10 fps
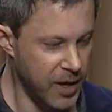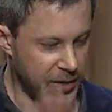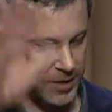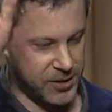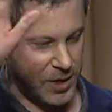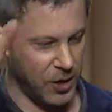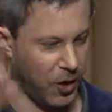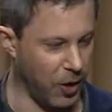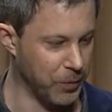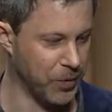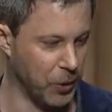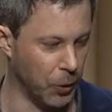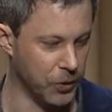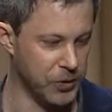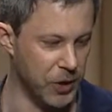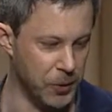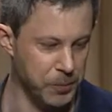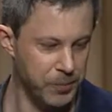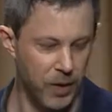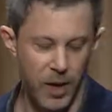that's City Hall with the gold dome.